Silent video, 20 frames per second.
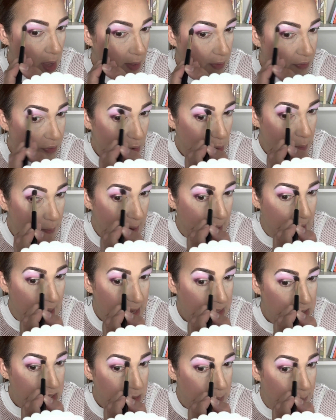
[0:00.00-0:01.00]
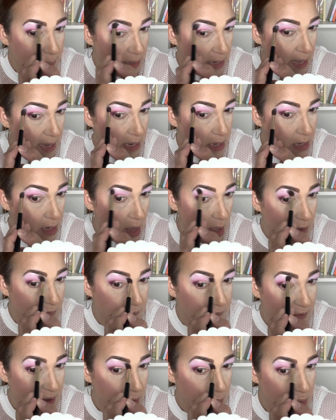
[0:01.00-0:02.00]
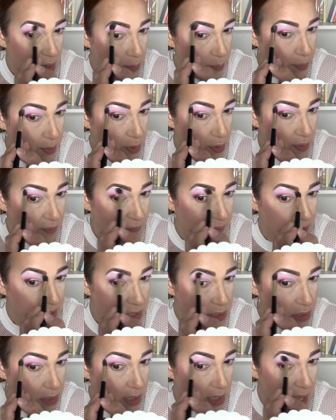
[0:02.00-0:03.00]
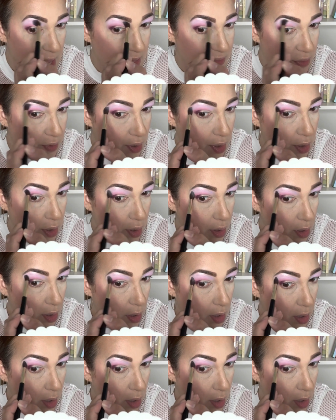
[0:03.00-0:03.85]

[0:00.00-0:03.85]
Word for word: Their mattes blend very beautifully together.